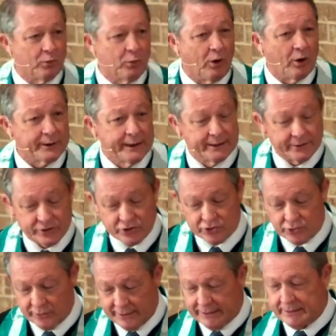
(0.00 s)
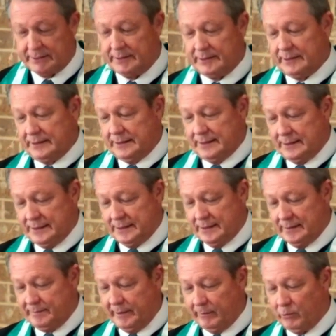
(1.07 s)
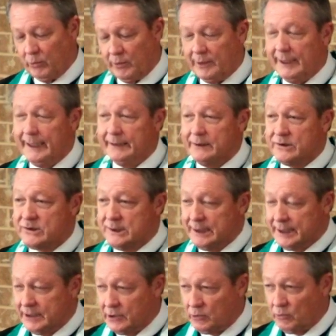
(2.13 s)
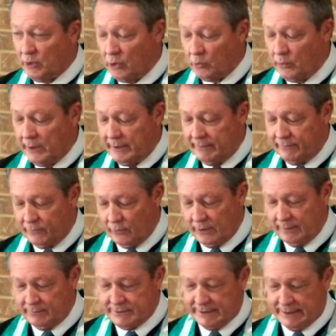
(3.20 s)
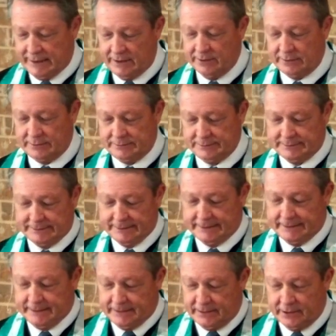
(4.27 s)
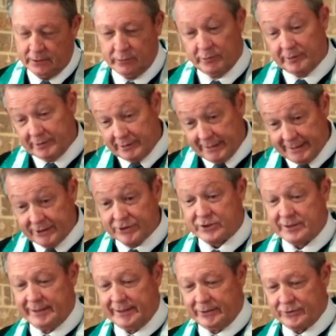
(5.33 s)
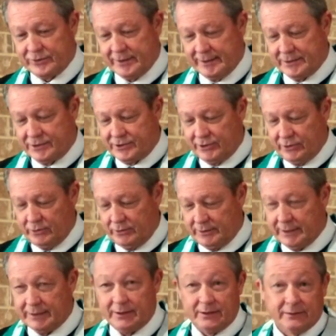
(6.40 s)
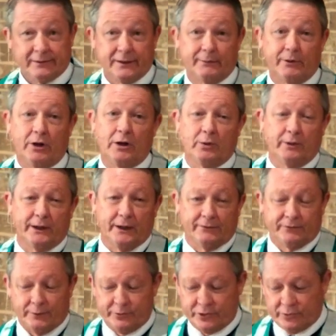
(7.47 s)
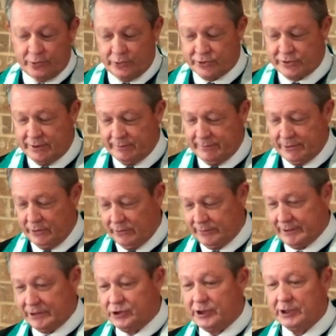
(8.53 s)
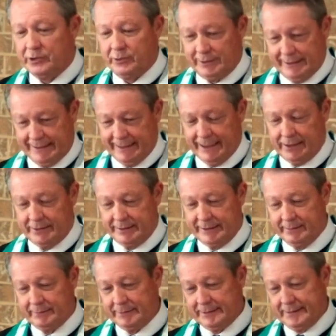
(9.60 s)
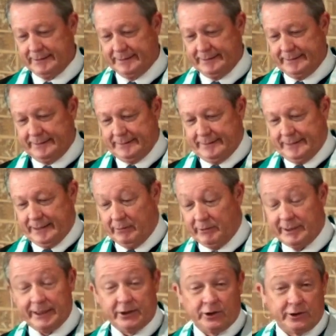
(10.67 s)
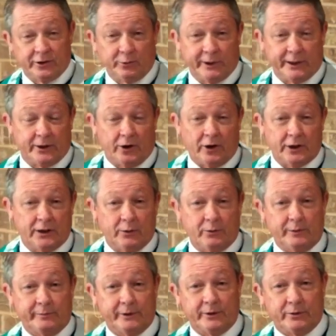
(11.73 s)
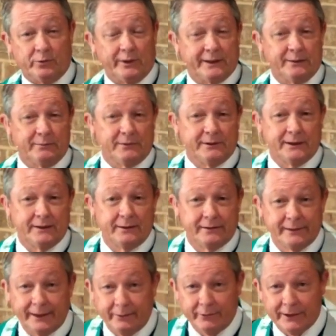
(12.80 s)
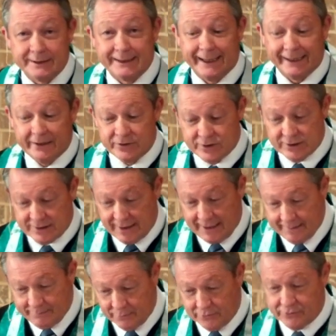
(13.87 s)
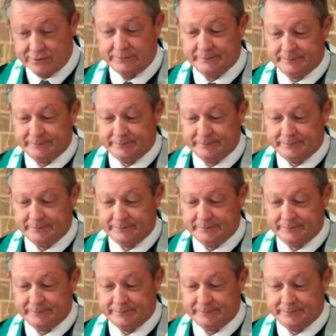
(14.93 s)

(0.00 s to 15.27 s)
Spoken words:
walk down the street. People were laying the sick in the roadway for him to heal. There were religious leaders then, too, that come all the way up from Jerusalem who continually hounded him. And when they couldn't win an argument with him, then they would attack his disciples.